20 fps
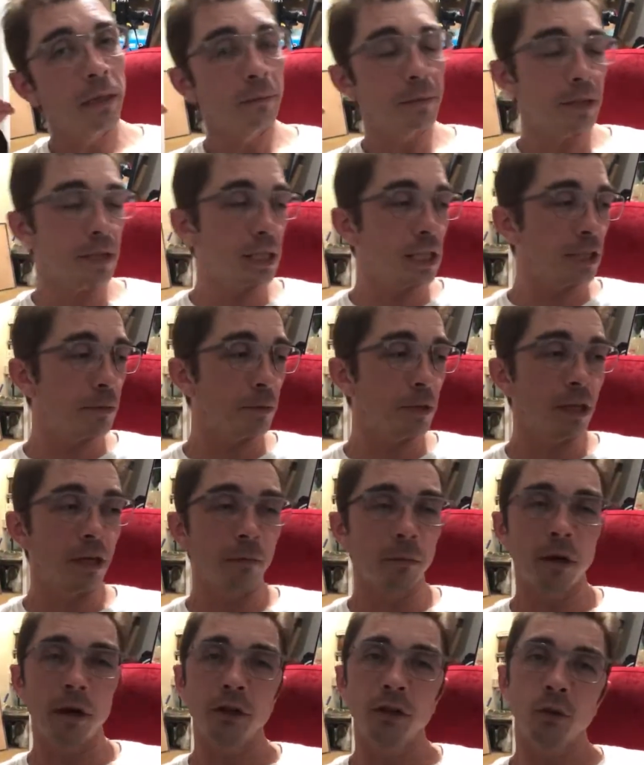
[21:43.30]
6 p.m.
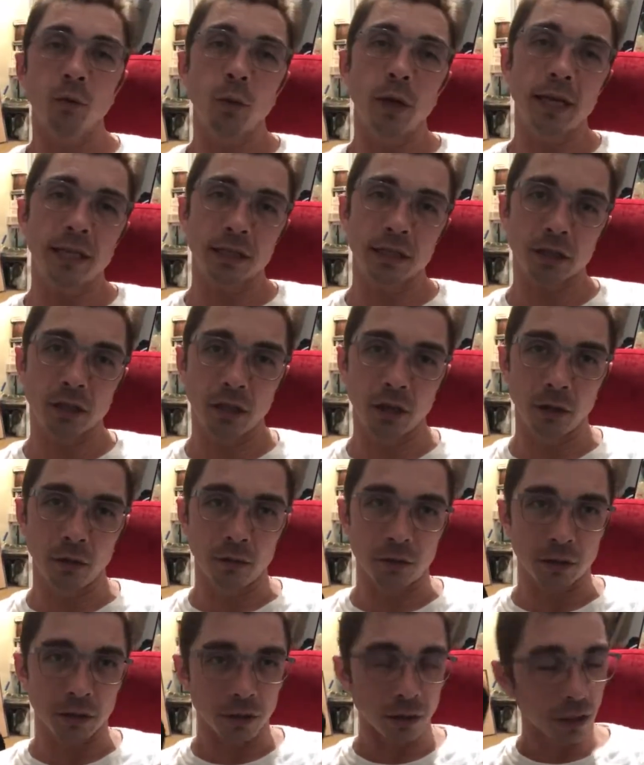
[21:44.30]
on the West
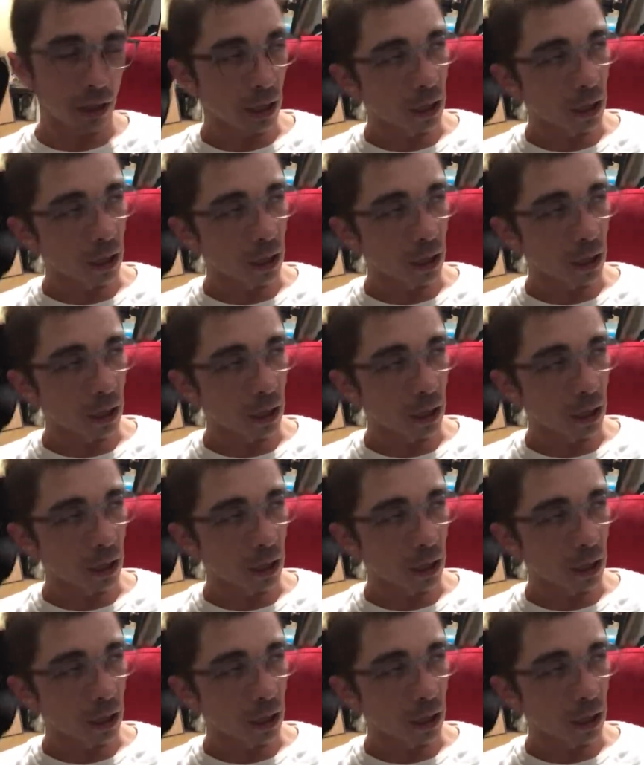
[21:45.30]
Coast.